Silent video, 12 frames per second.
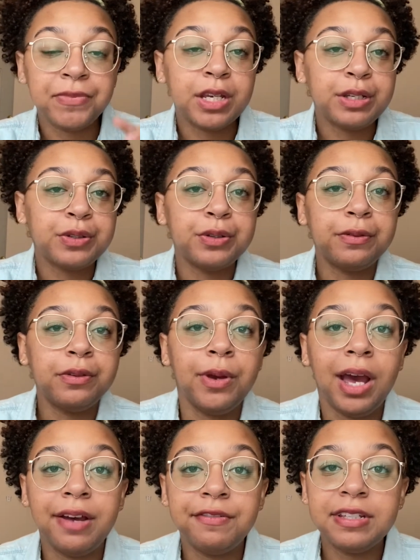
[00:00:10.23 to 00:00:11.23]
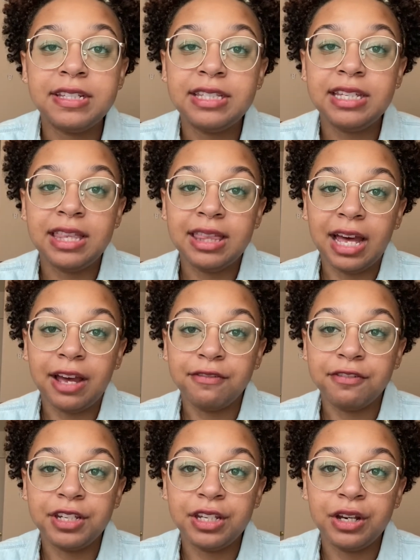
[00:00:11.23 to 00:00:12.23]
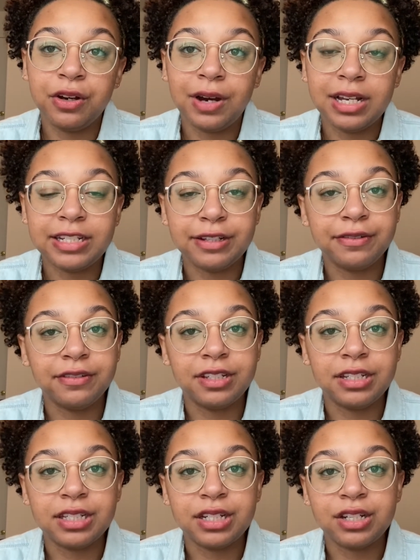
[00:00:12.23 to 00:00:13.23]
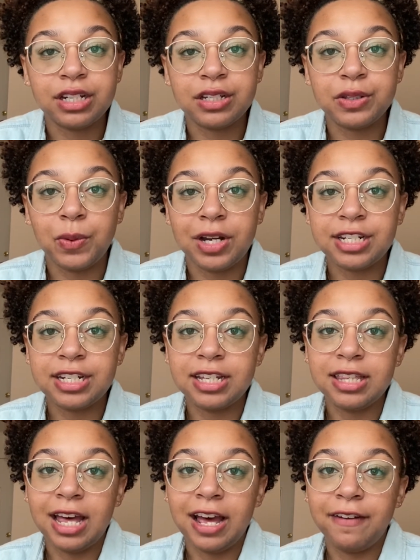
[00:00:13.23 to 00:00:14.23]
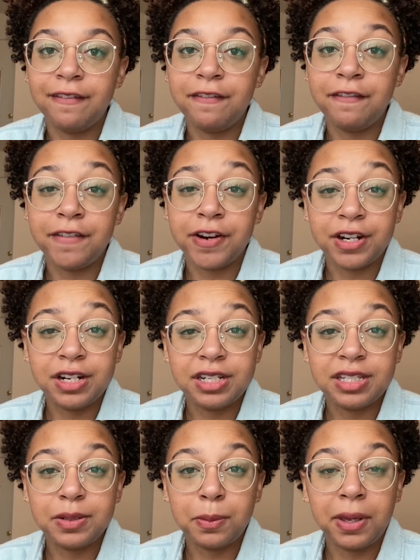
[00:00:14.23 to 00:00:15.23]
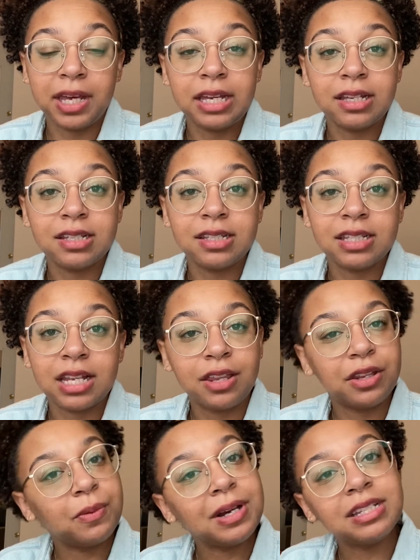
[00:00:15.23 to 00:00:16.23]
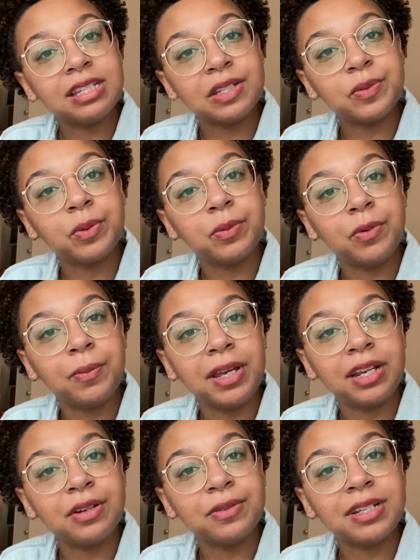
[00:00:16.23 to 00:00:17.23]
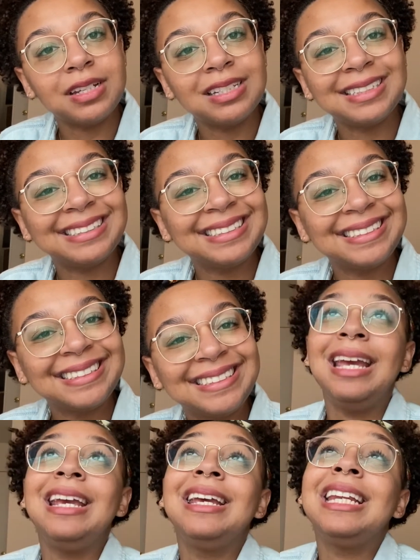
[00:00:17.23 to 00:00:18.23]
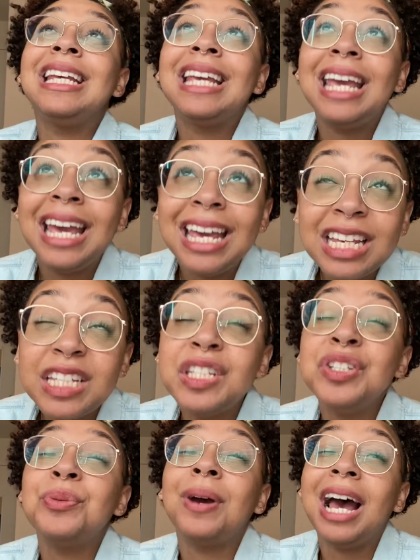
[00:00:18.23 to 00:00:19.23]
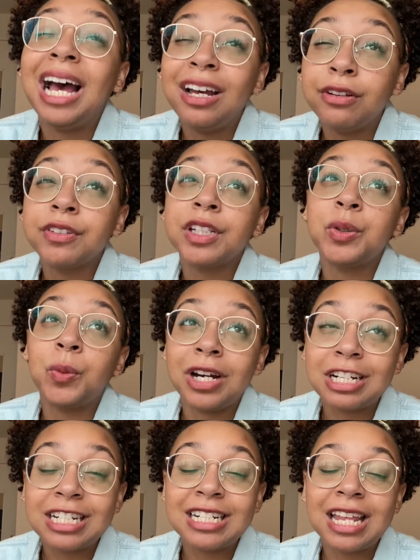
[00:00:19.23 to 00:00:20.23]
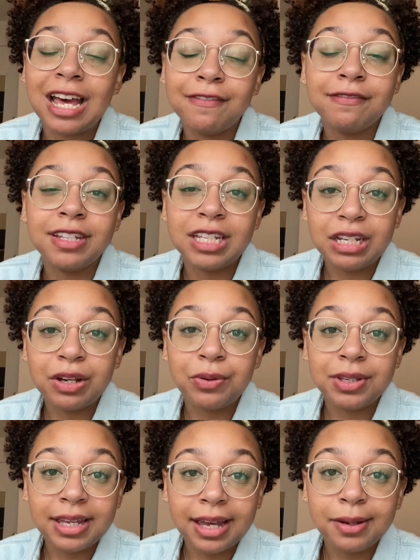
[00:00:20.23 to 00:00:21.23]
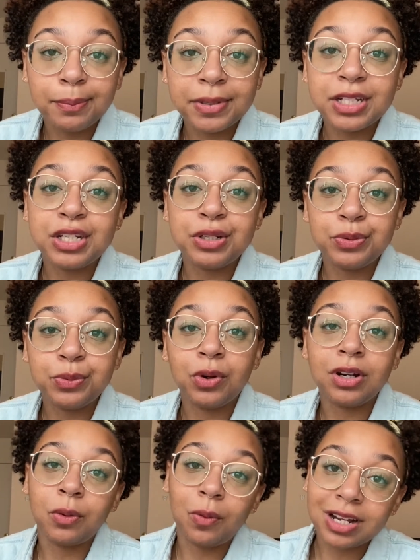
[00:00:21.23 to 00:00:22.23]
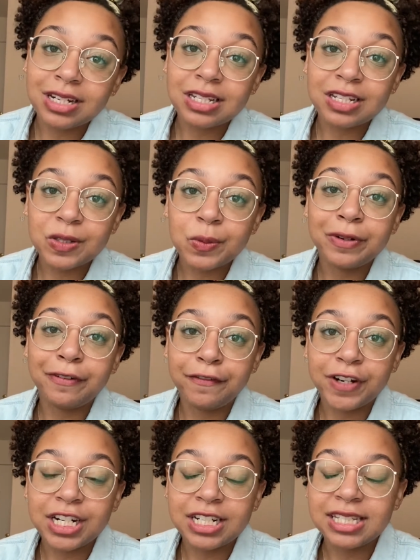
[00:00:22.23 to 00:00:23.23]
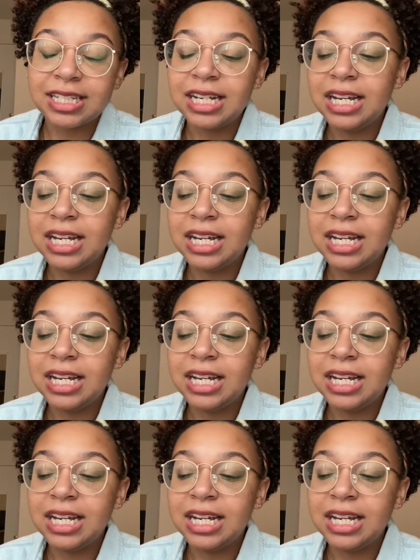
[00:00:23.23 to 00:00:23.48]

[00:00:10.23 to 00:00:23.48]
So if you haven't seen that video, I definitely suggest watching that first because otherwise this one will make no sense. In case you haven't watched that video yet, but you want to watch this one first,